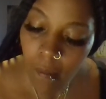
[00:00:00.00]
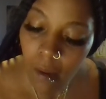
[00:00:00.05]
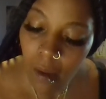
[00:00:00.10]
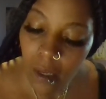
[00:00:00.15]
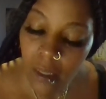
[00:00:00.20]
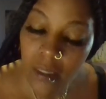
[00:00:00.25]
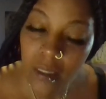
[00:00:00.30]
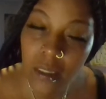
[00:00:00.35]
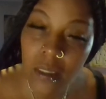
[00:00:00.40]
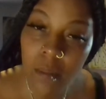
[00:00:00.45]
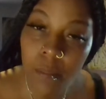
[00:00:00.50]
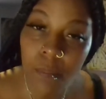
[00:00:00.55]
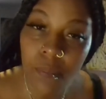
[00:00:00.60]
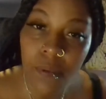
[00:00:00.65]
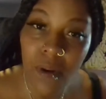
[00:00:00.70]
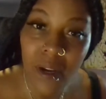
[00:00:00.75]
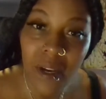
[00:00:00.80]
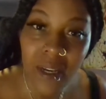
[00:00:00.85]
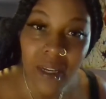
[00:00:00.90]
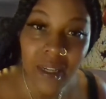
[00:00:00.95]
I see
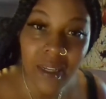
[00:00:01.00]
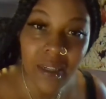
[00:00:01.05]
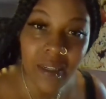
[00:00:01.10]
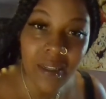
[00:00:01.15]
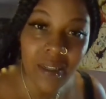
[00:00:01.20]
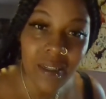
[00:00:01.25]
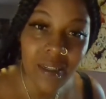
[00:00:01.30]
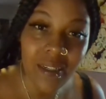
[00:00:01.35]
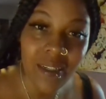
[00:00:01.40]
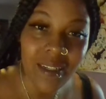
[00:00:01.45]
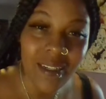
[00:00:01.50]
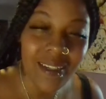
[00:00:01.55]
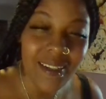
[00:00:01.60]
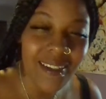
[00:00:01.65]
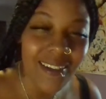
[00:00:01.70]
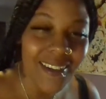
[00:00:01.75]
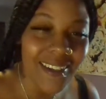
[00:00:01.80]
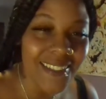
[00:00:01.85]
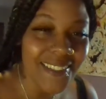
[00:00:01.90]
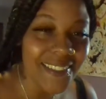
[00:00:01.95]
pride
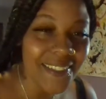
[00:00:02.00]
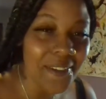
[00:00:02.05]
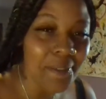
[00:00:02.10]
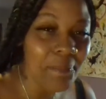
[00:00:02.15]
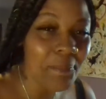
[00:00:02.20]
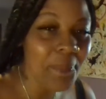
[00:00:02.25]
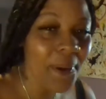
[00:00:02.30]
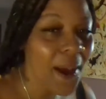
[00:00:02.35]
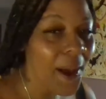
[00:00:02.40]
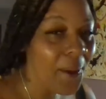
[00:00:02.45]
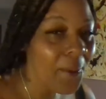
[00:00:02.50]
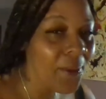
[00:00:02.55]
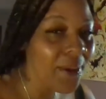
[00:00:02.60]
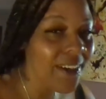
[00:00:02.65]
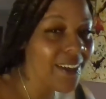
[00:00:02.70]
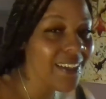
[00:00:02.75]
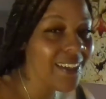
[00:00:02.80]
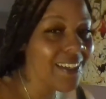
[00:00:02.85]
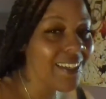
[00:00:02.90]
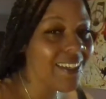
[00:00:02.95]
I see
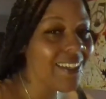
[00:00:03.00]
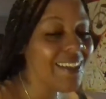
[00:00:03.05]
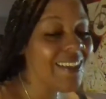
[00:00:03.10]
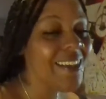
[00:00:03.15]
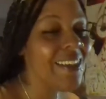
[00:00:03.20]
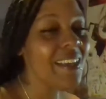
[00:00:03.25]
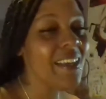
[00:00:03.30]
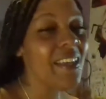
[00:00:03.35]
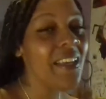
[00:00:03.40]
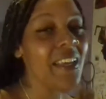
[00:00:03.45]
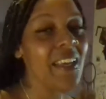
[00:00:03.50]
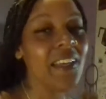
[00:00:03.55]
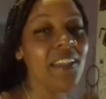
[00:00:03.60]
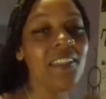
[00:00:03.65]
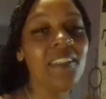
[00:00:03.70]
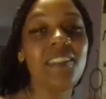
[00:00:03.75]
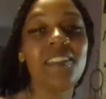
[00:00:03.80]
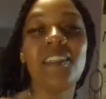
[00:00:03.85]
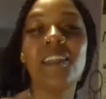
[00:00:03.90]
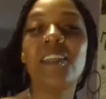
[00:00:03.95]
power. I
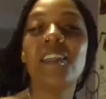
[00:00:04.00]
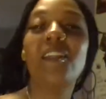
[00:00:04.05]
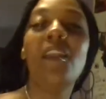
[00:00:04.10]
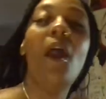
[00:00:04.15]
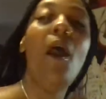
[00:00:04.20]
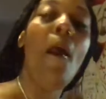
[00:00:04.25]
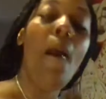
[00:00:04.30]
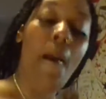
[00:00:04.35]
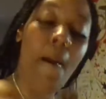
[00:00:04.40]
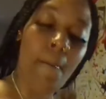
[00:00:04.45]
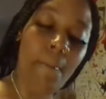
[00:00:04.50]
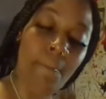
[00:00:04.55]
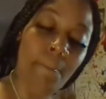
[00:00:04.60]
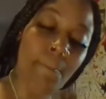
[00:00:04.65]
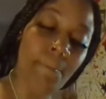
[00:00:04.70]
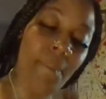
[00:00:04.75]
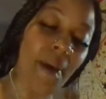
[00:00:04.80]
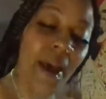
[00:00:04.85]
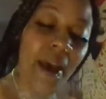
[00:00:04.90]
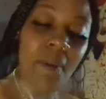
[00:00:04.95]
see a
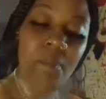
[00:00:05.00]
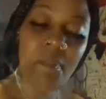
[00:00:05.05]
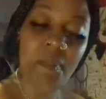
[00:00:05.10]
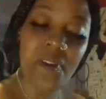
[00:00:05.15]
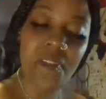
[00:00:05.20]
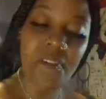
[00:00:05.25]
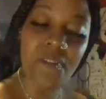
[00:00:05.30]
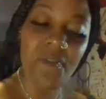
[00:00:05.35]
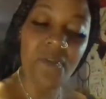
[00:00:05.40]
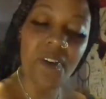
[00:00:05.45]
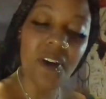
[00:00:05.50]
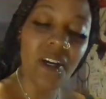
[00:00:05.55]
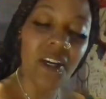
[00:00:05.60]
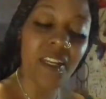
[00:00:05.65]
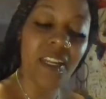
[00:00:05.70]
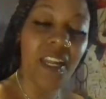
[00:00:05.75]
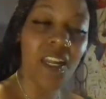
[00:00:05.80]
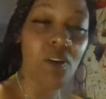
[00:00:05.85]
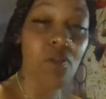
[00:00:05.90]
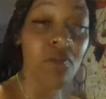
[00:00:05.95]
bad
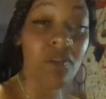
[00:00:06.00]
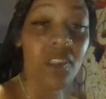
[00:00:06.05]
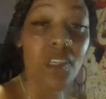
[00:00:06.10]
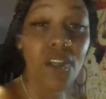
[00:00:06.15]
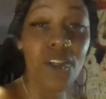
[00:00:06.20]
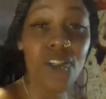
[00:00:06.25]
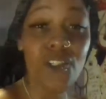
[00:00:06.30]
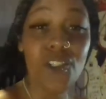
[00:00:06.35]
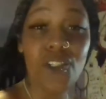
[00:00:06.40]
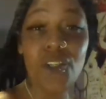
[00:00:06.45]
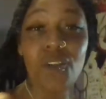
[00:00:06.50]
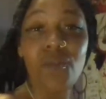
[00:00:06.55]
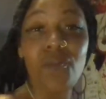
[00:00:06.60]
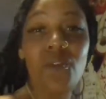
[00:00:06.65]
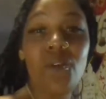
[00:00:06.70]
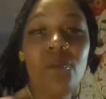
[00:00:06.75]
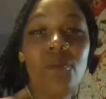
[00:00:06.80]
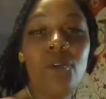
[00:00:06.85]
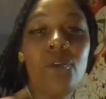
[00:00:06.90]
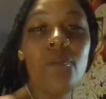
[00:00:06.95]
motherfucker that don't take shit
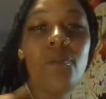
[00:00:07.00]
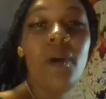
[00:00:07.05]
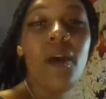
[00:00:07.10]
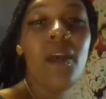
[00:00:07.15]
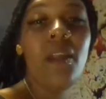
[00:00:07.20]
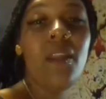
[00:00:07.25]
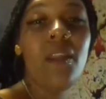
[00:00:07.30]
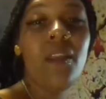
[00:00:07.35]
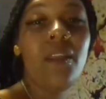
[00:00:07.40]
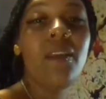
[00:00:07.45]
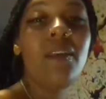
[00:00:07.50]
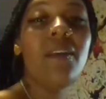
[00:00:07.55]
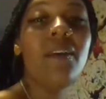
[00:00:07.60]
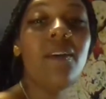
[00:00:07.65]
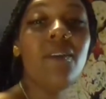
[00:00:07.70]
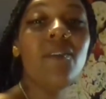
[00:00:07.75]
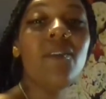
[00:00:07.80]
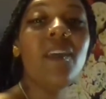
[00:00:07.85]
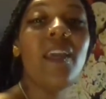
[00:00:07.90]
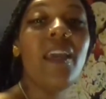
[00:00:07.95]
from nobody.
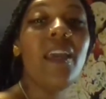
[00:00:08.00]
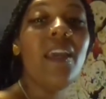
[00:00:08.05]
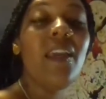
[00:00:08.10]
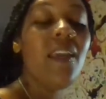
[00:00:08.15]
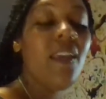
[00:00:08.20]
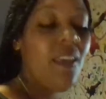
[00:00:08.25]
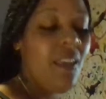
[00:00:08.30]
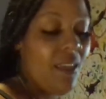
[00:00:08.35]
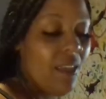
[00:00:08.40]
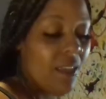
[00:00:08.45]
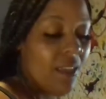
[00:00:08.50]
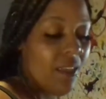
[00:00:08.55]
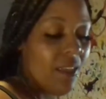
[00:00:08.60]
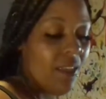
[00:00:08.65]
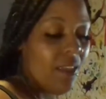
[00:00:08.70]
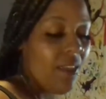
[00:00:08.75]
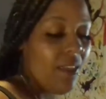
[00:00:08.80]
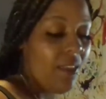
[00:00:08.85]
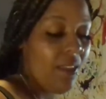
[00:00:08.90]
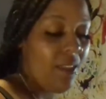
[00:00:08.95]
Okay?
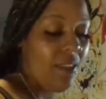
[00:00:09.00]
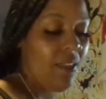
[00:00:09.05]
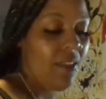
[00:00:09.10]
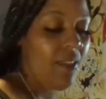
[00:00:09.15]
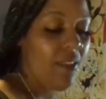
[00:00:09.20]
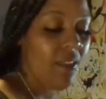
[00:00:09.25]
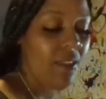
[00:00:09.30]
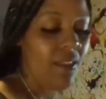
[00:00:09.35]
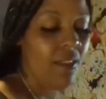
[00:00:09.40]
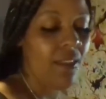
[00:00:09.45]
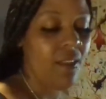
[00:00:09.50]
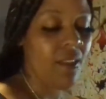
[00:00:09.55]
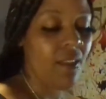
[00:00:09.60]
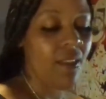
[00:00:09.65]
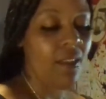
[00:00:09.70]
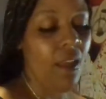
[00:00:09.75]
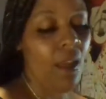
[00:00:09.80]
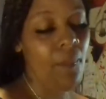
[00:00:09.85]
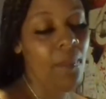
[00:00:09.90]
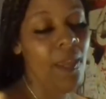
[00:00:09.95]

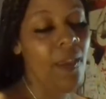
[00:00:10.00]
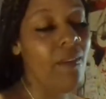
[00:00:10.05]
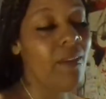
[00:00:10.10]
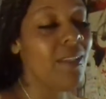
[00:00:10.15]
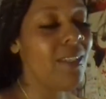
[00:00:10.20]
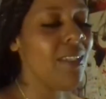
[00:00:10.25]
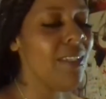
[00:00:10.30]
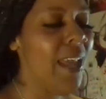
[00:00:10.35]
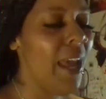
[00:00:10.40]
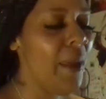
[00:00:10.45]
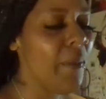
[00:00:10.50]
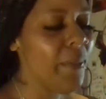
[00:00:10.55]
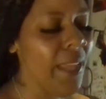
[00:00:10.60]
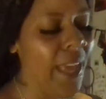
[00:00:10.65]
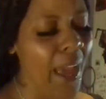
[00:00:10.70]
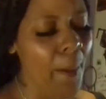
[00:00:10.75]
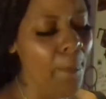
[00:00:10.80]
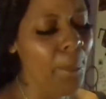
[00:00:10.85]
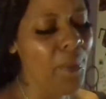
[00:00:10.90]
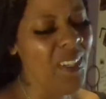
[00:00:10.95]
I'm hearing snap
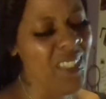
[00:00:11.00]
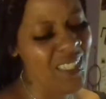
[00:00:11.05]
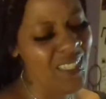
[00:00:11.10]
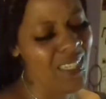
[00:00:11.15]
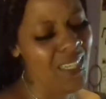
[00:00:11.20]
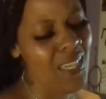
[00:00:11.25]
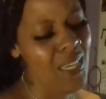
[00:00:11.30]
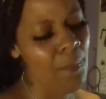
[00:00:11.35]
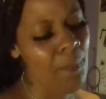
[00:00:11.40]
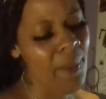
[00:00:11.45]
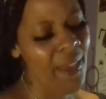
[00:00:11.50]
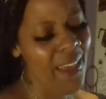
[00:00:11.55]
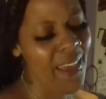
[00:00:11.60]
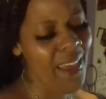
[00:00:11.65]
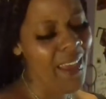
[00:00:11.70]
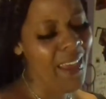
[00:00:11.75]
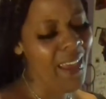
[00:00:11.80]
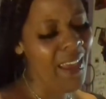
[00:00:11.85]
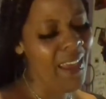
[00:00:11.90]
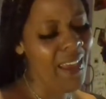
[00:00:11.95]
that pussy
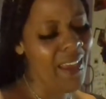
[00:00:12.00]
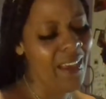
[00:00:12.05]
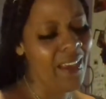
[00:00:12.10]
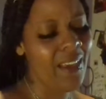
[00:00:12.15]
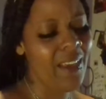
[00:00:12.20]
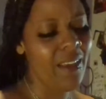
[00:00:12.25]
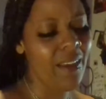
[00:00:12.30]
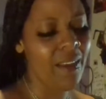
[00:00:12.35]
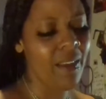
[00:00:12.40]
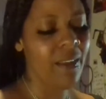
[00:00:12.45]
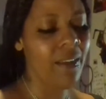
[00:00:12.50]
back.